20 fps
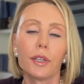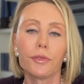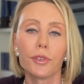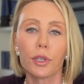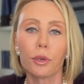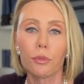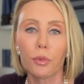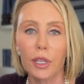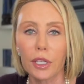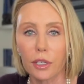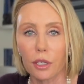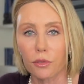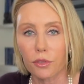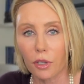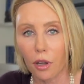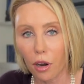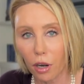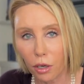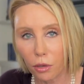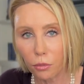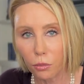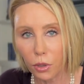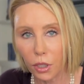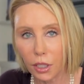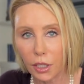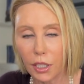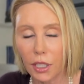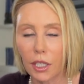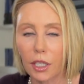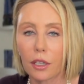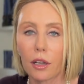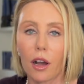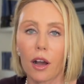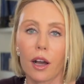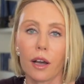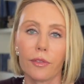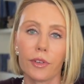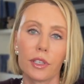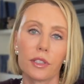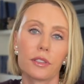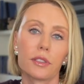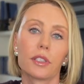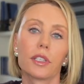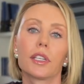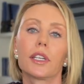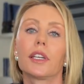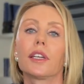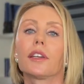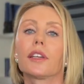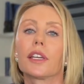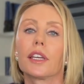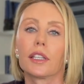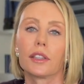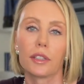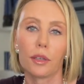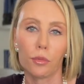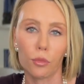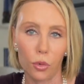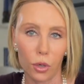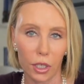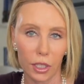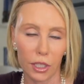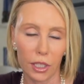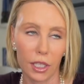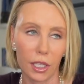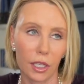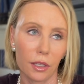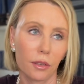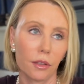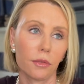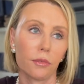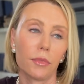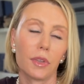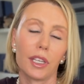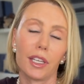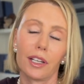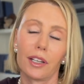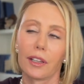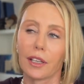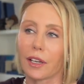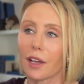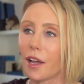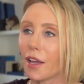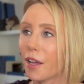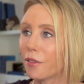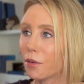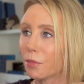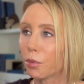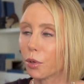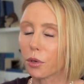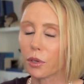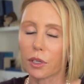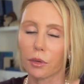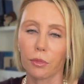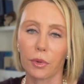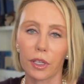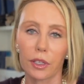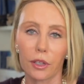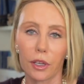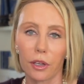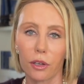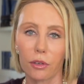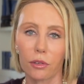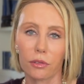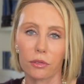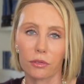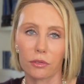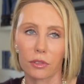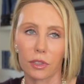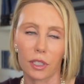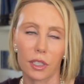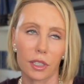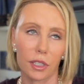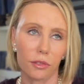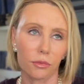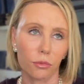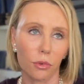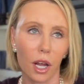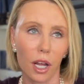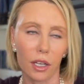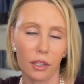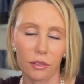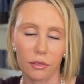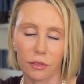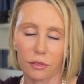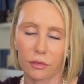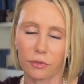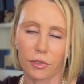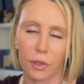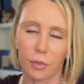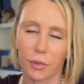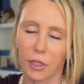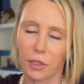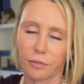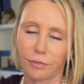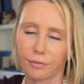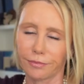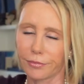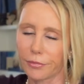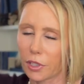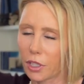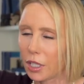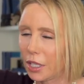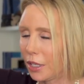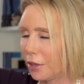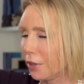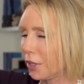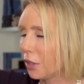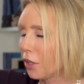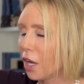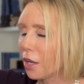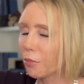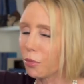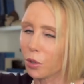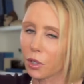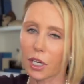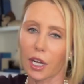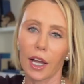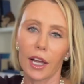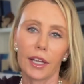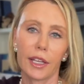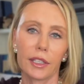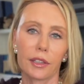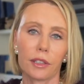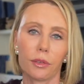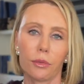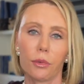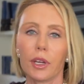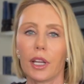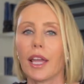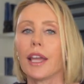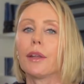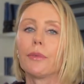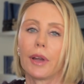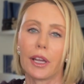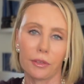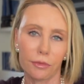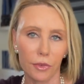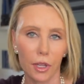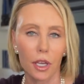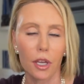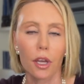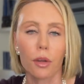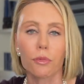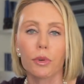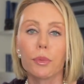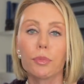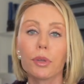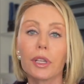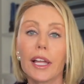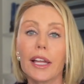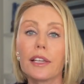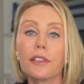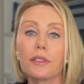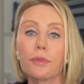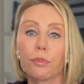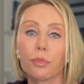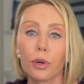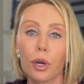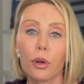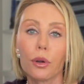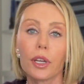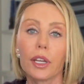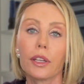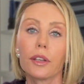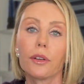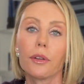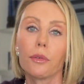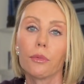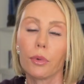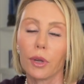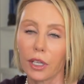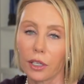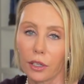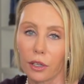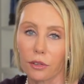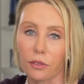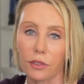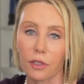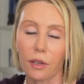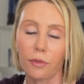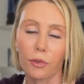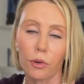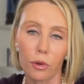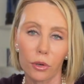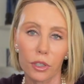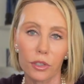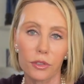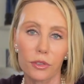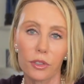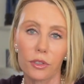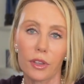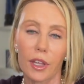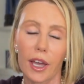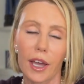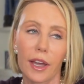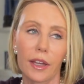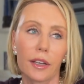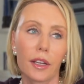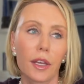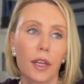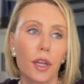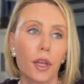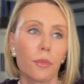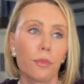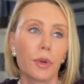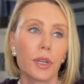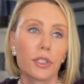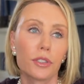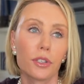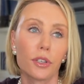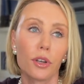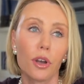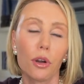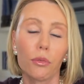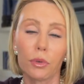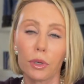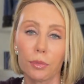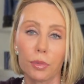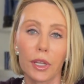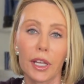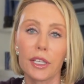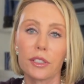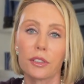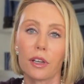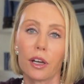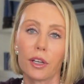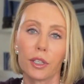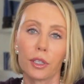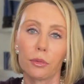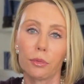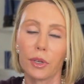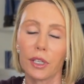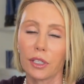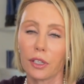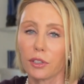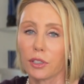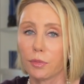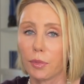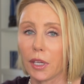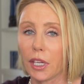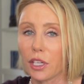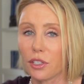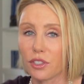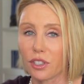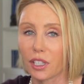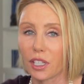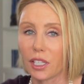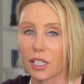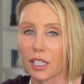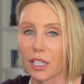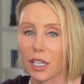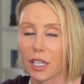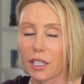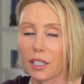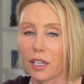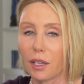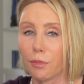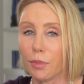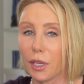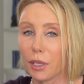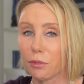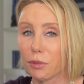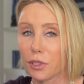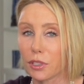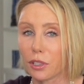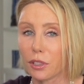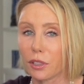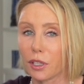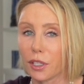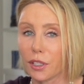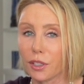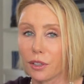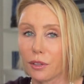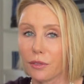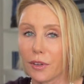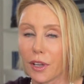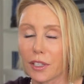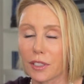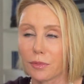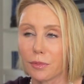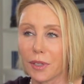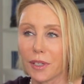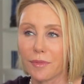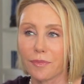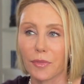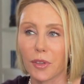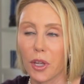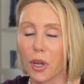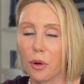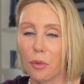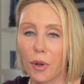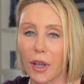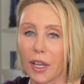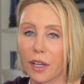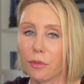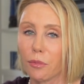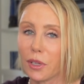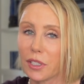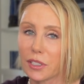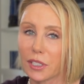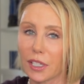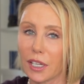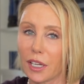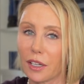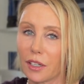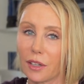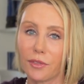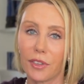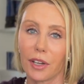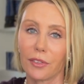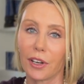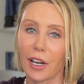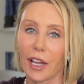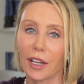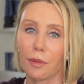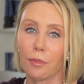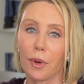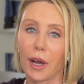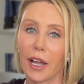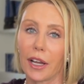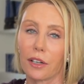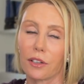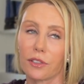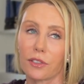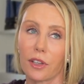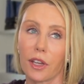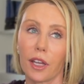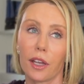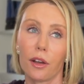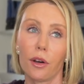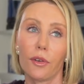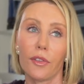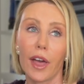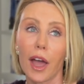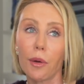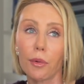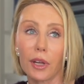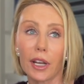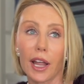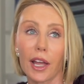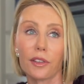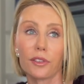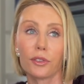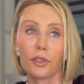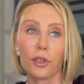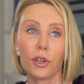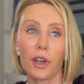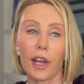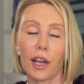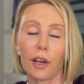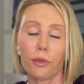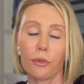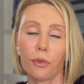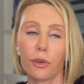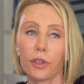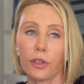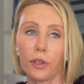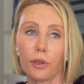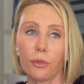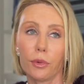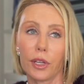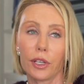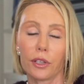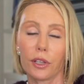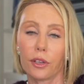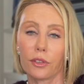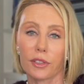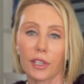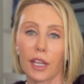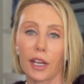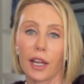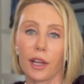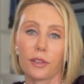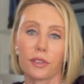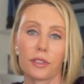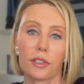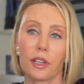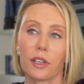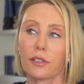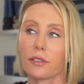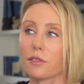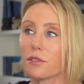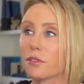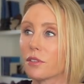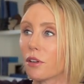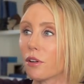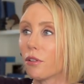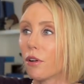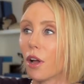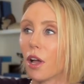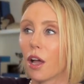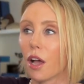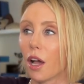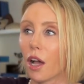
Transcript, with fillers: if your windows aren't working, obviously get them working. You know, like I have a broken window, and a rock from the you know, lawnmower guy hit the, anyway, replace broken windows. Of course do that. But to go replace all your windows because you're going to get a big return on your investment, no way. Once again, I've never had a buyer say, "Oh, that one has new new windows, that house does," and so